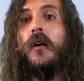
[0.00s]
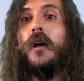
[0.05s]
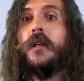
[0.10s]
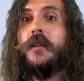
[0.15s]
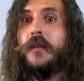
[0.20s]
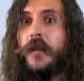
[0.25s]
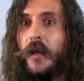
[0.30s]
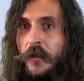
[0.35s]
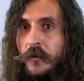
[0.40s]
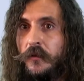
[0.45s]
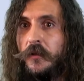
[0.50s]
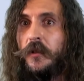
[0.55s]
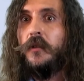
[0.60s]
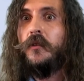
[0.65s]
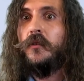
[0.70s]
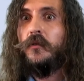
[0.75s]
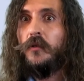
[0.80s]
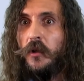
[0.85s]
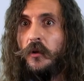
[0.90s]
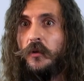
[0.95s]
attention
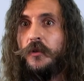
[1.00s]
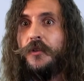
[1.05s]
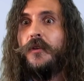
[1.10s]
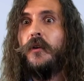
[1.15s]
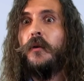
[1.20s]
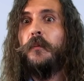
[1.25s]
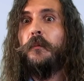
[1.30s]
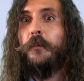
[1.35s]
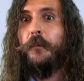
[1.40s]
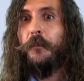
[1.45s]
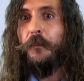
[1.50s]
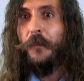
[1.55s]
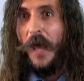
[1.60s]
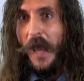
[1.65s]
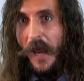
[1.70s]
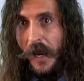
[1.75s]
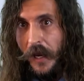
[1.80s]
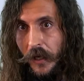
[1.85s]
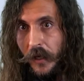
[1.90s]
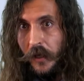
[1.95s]
grows their
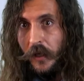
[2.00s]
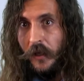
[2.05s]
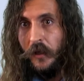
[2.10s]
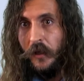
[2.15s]
pay.